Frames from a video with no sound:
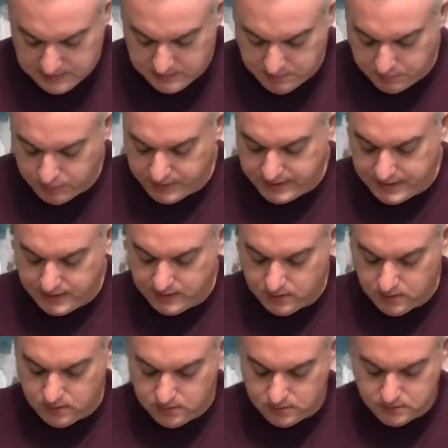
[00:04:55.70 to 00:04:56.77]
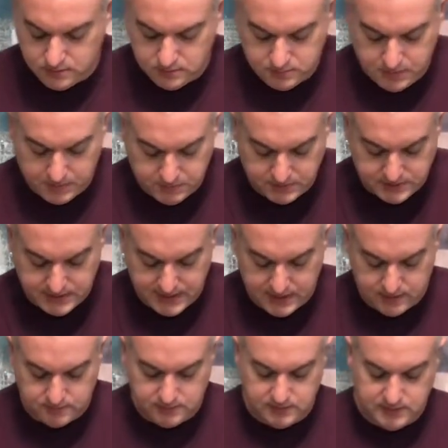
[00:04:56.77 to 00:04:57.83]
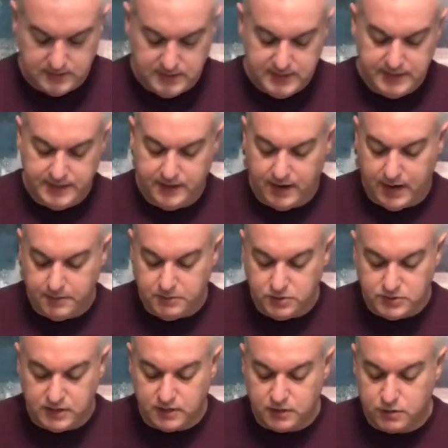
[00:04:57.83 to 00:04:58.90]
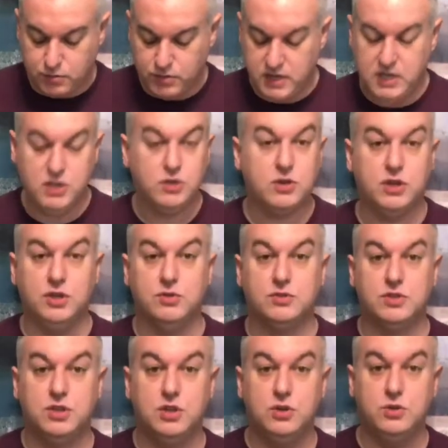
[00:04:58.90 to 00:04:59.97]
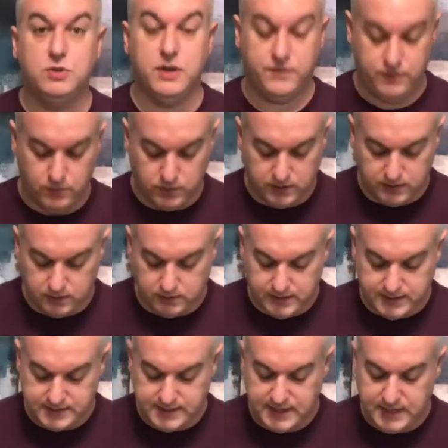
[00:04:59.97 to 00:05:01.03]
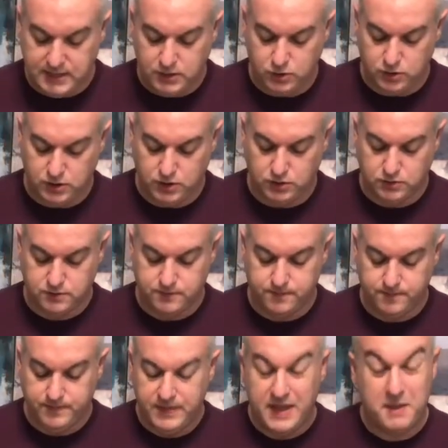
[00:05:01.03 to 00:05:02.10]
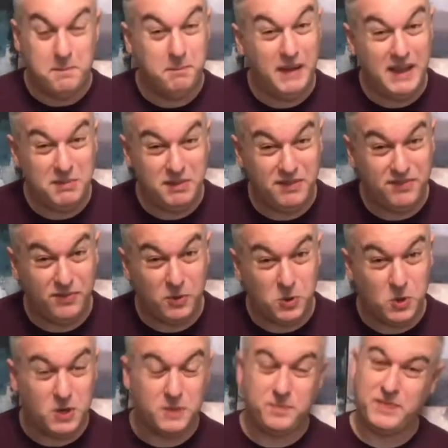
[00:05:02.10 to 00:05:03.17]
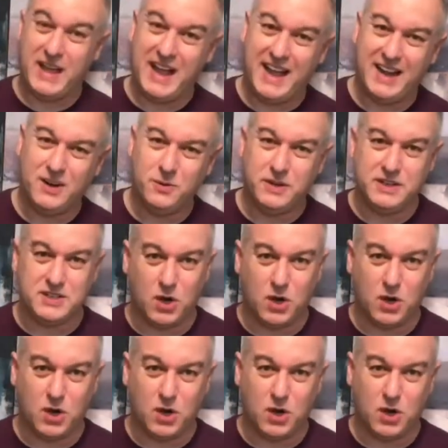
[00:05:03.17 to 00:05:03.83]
breaking all those peppers down. Now I'm using 3, you could use 2 if you want a little less heat. You could use maybe 4. I don't want it to